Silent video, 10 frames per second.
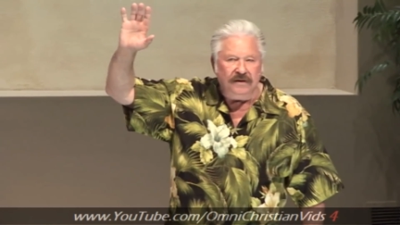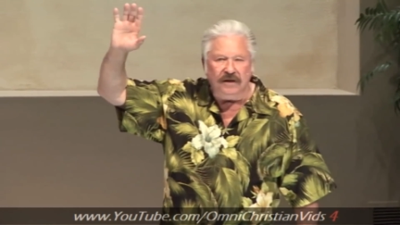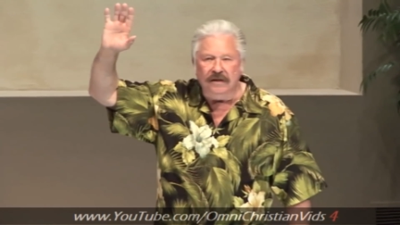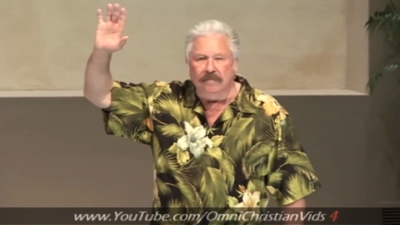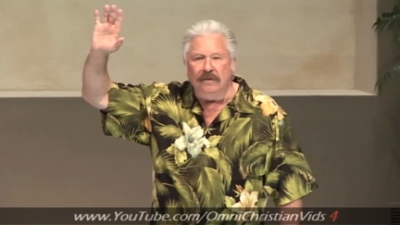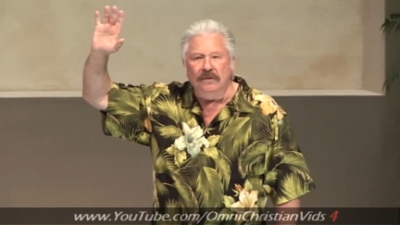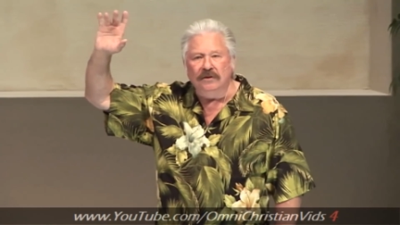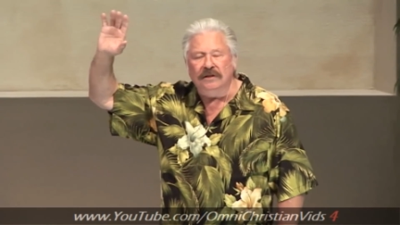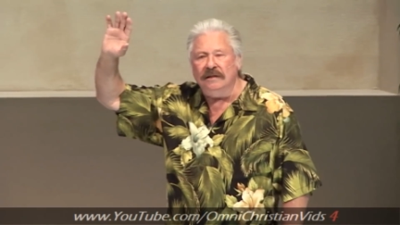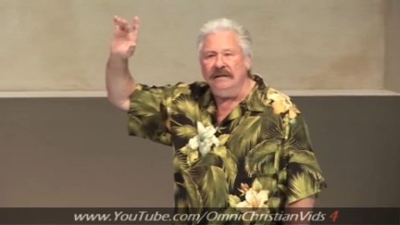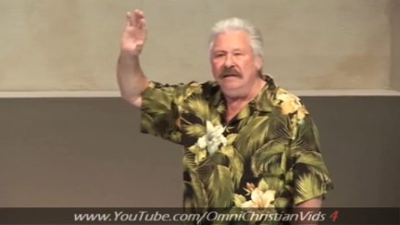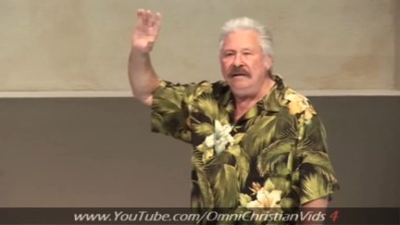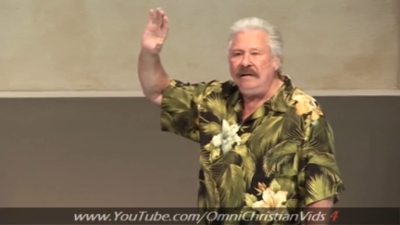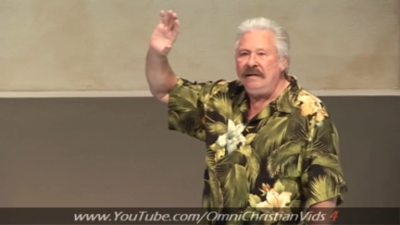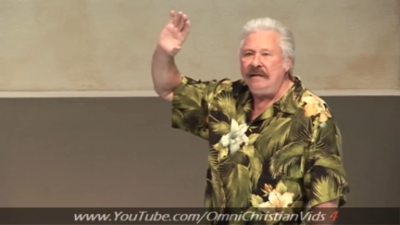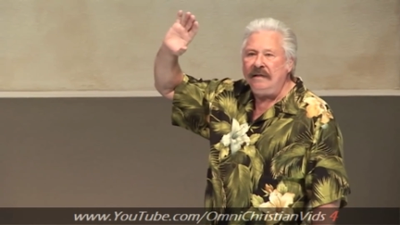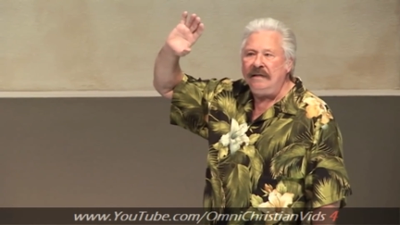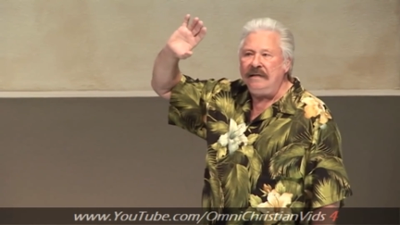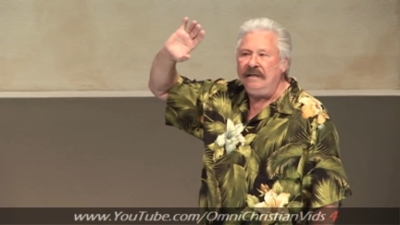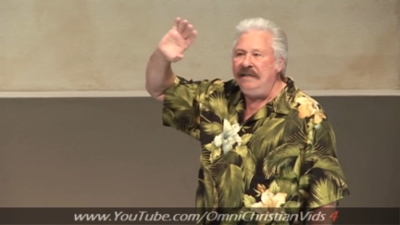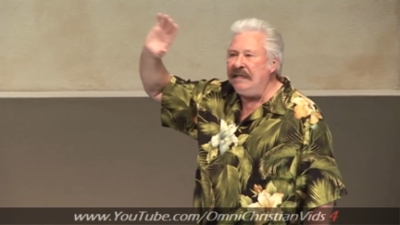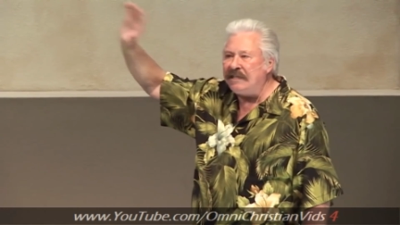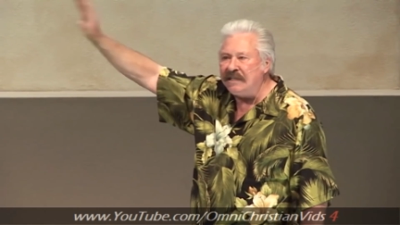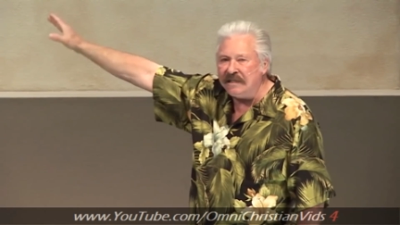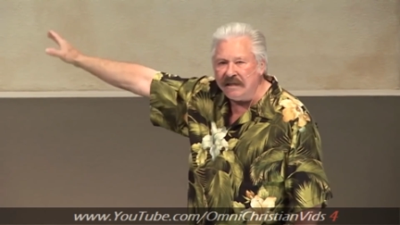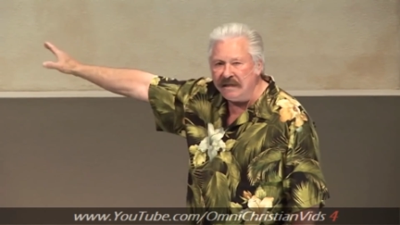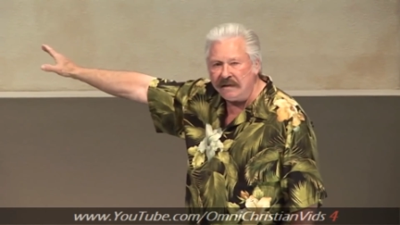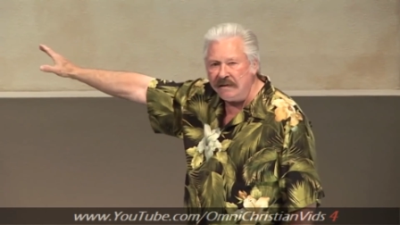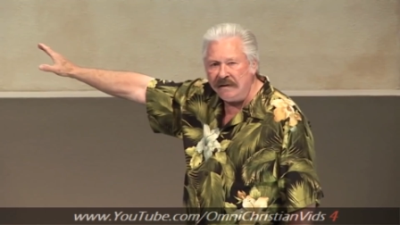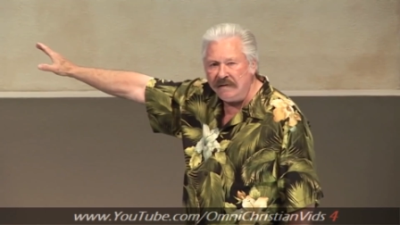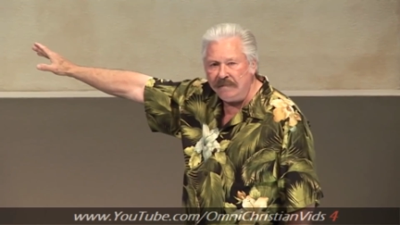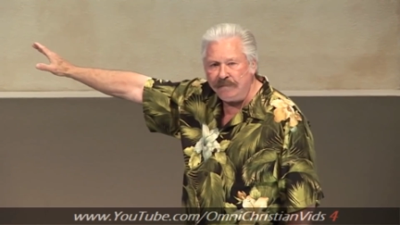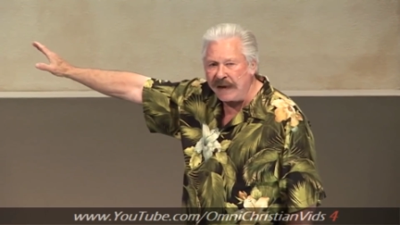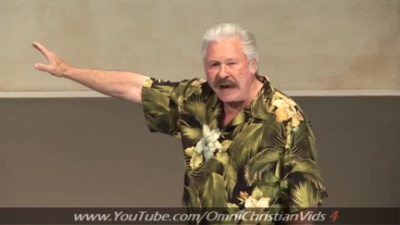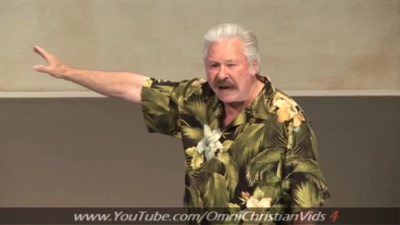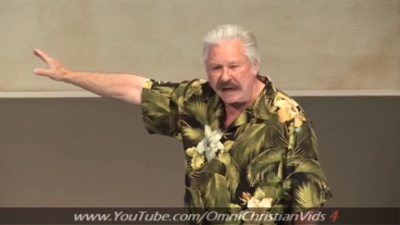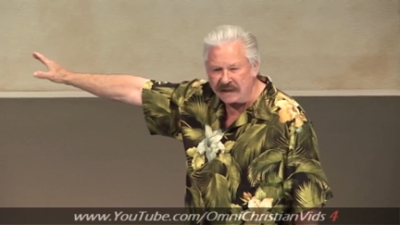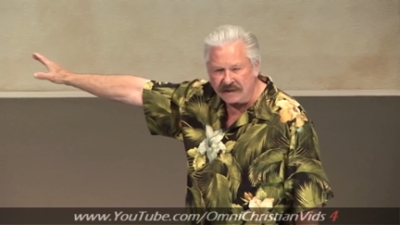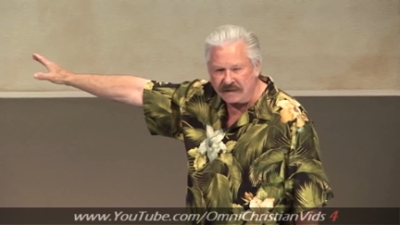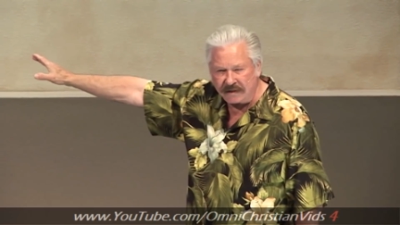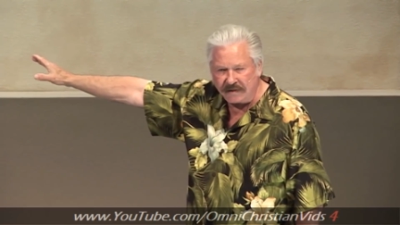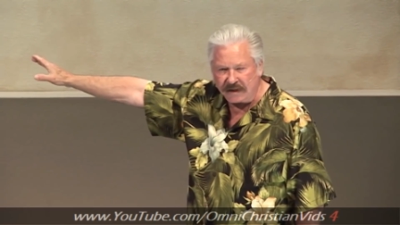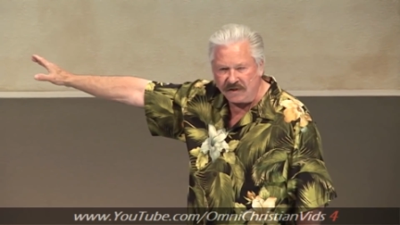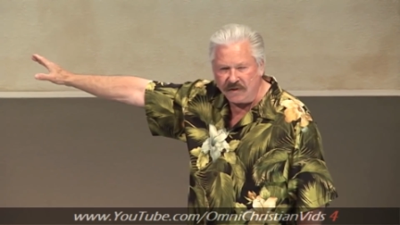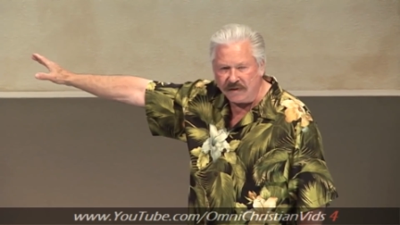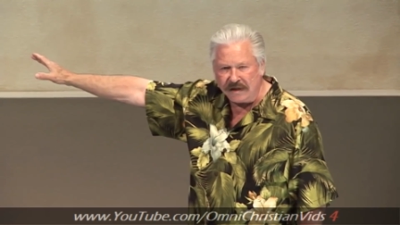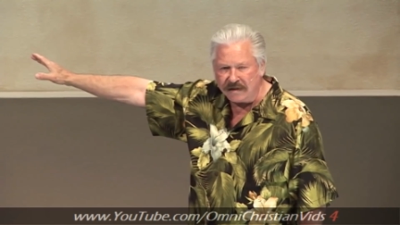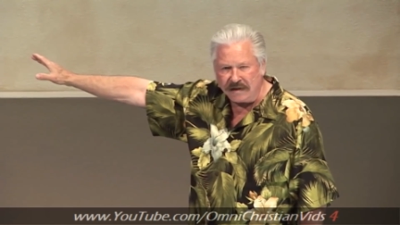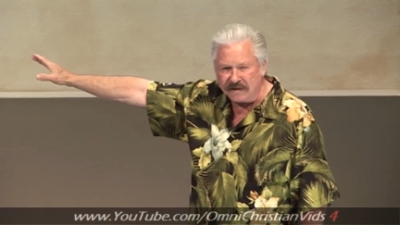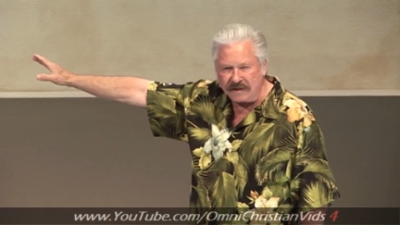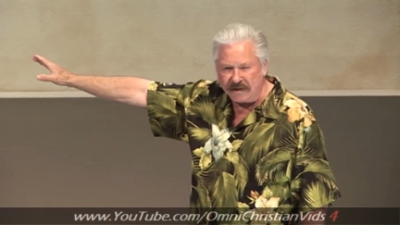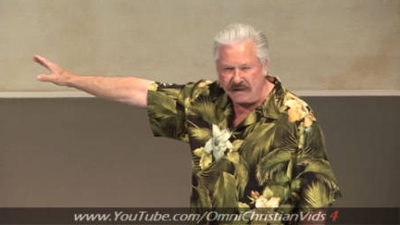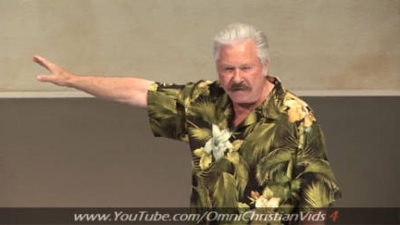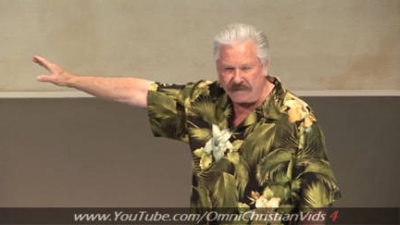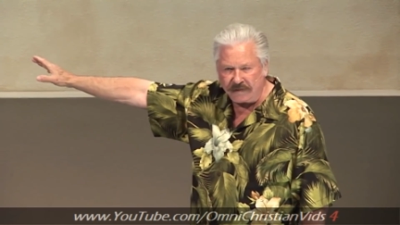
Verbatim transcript: to the most distant past that you can conceive